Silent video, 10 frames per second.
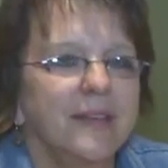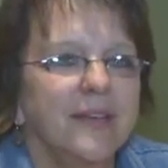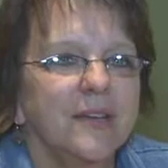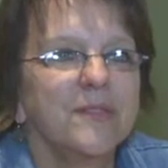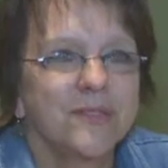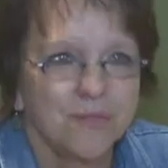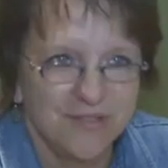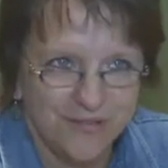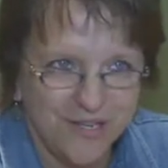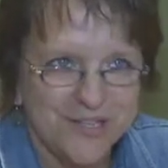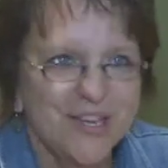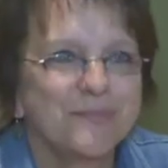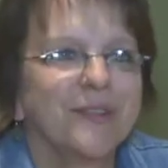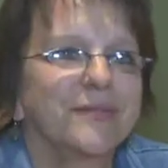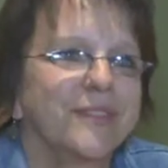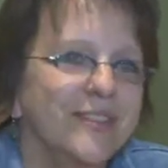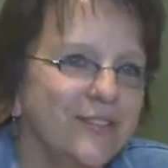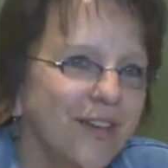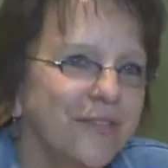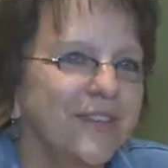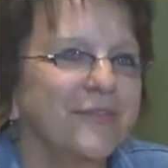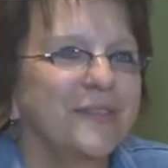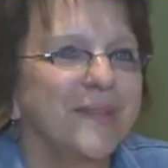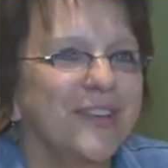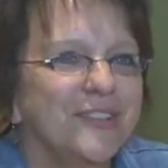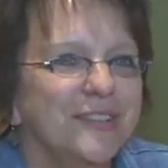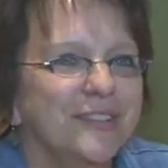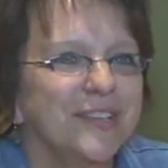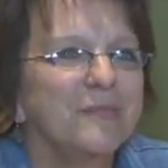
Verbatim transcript: and it was through the franchise mart that he saw the information,